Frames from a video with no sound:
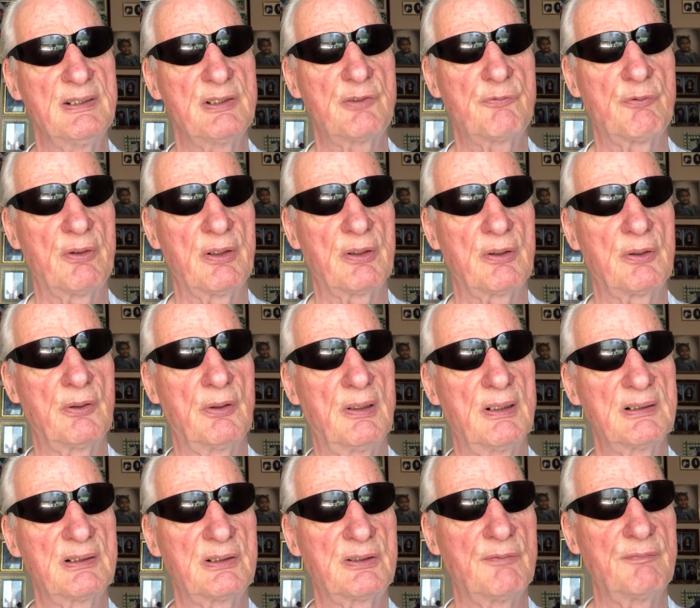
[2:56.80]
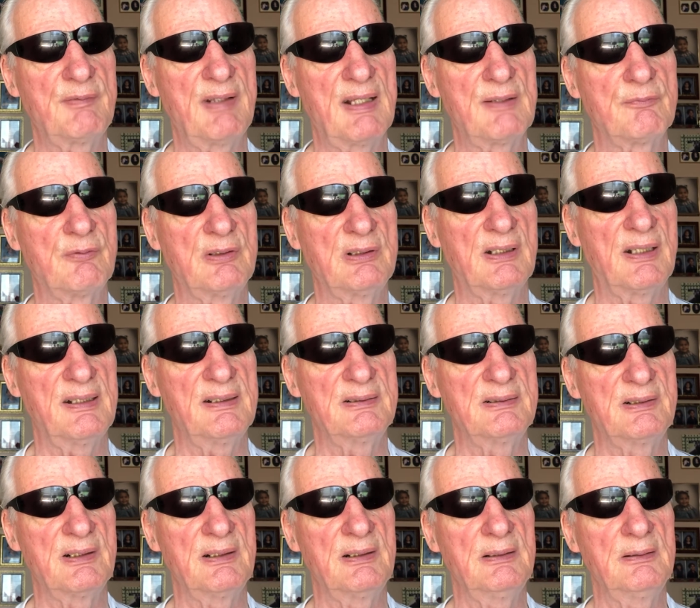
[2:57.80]
for the cost of
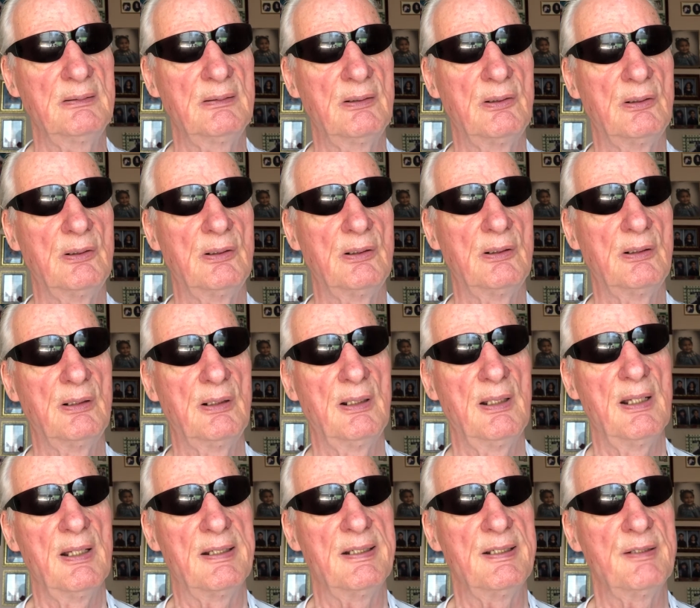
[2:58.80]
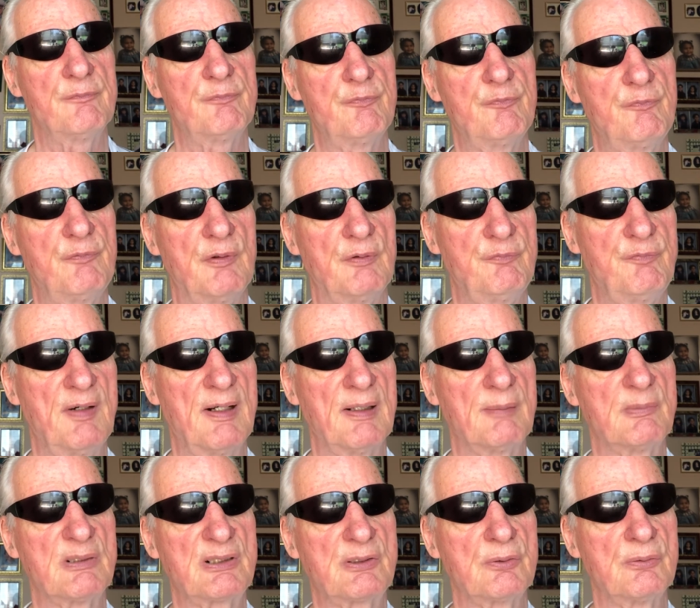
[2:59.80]
advertising, if
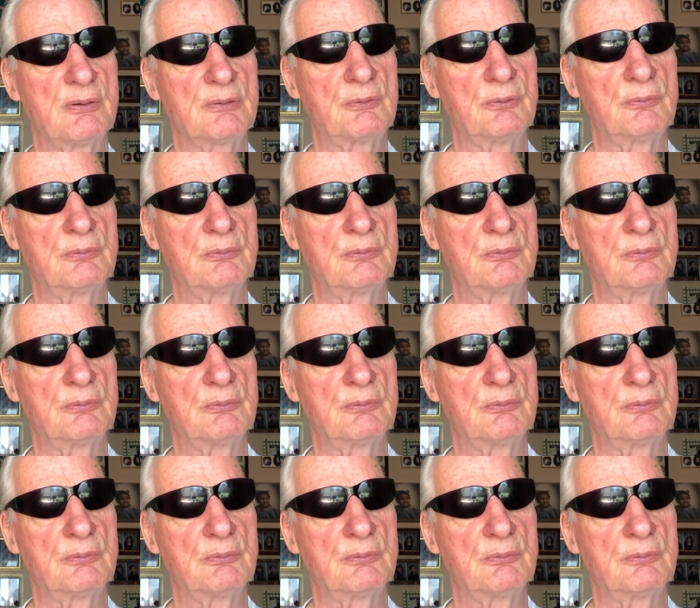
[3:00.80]
pharmaceutical